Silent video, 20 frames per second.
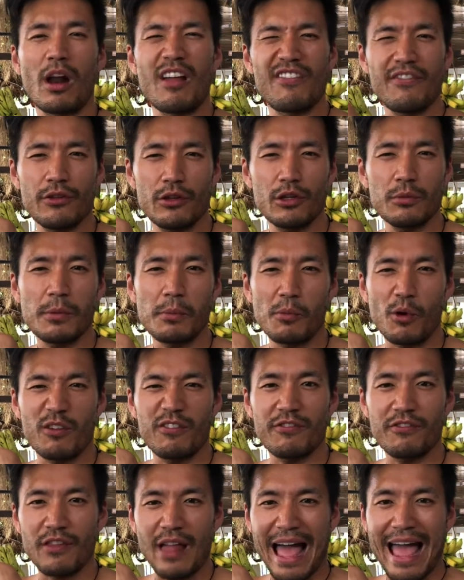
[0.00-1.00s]
I feel a little bit more
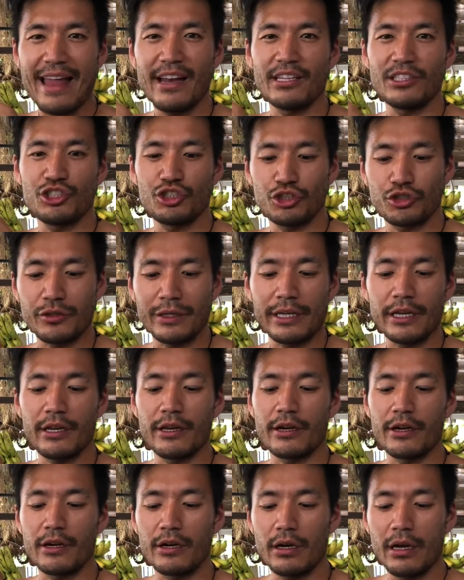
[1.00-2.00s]
flat and
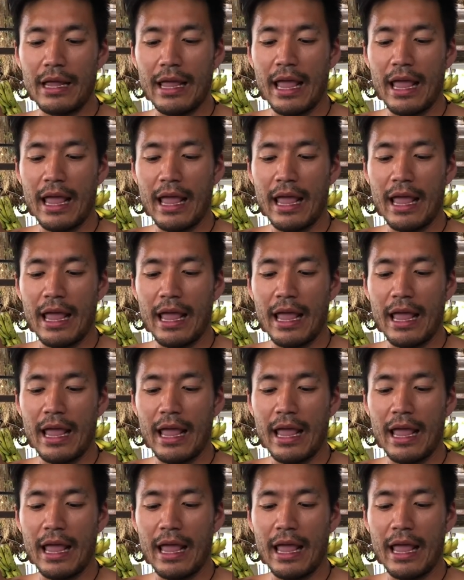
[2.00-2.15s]
stringier.